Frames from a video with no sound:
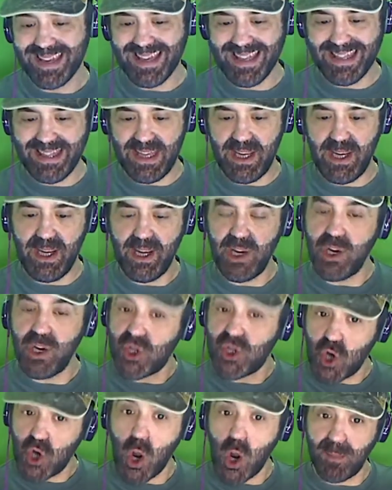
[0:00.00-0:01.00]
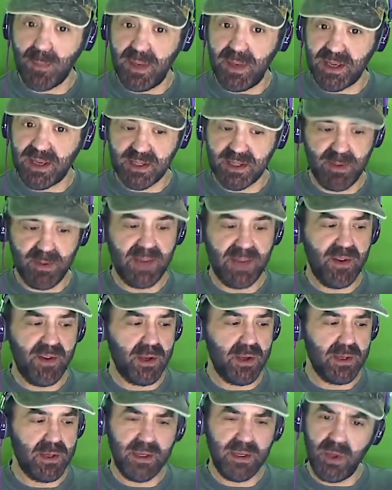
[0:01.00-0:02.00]
the sharpness. But if
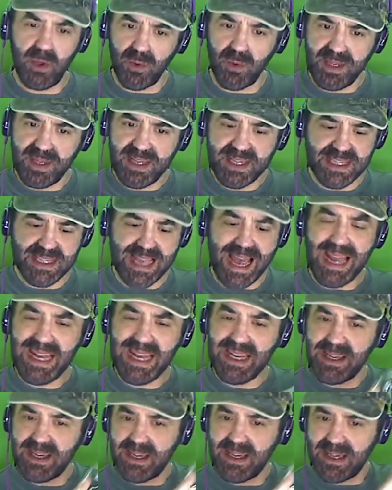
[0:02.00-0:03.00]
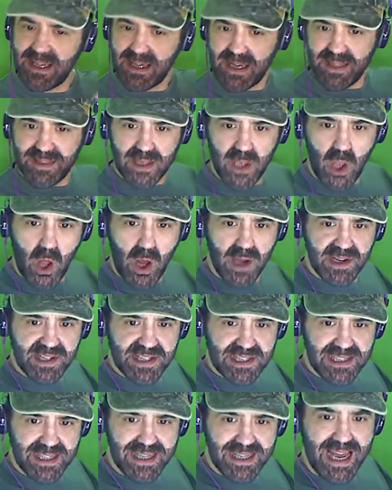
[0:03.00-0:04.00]
the long
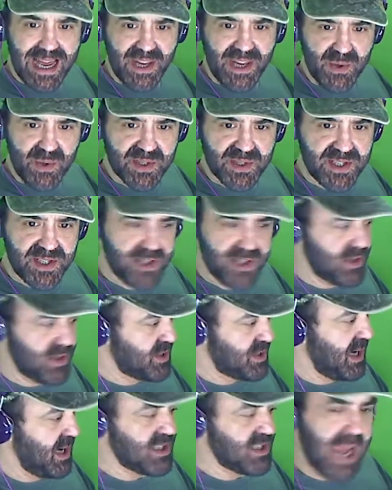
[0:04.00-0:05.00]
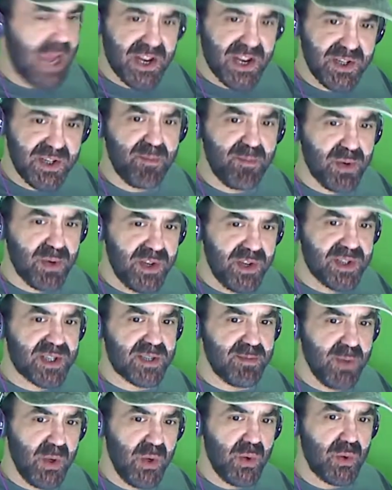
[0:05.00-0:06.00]
slit, I use scissors, and it's actually pretty
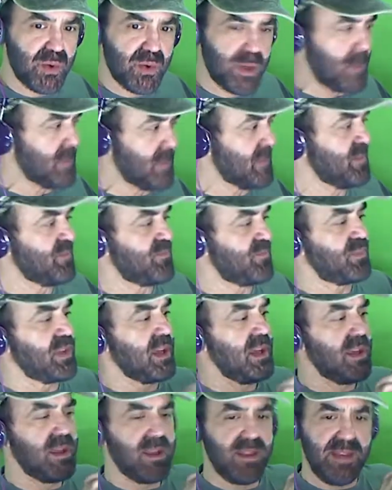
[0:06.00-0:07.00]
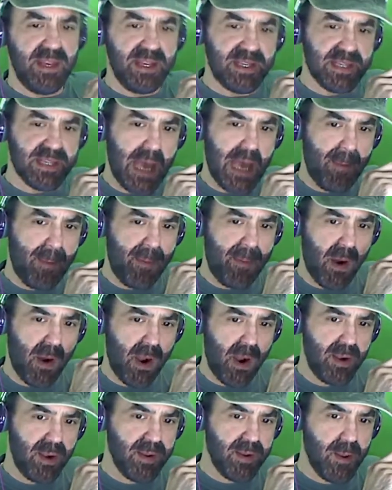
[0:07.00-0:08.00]
smooth. The top
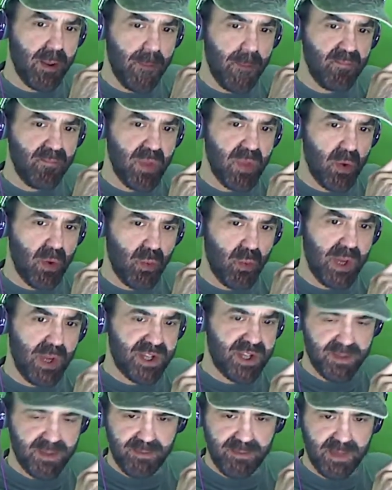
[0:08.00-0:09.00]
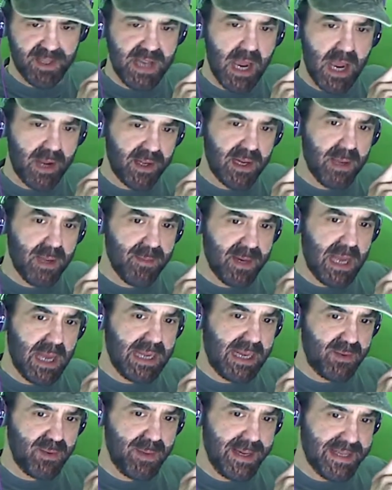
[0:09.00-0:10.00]
part, which is not going to come in
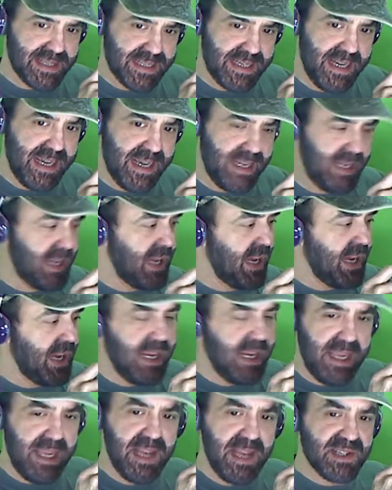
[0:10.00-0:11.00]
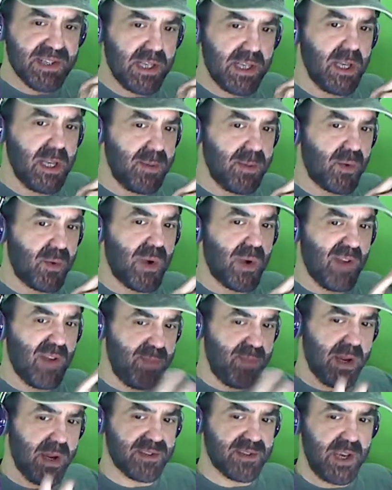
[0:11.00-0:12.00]
contact with my skin, it is a little bit rough
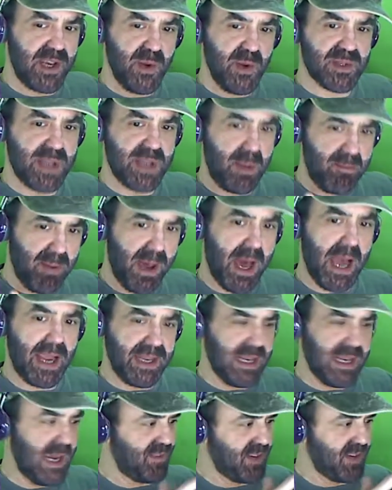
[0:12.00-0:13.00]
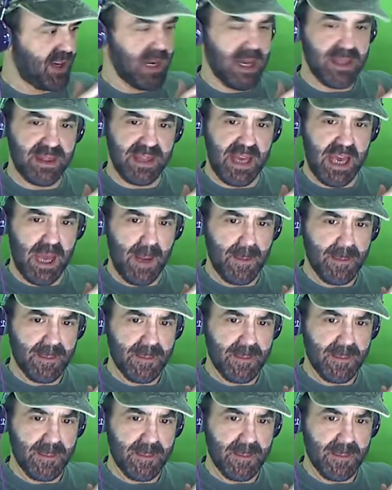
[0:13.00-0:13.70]
because I used a pocket knife to cut that.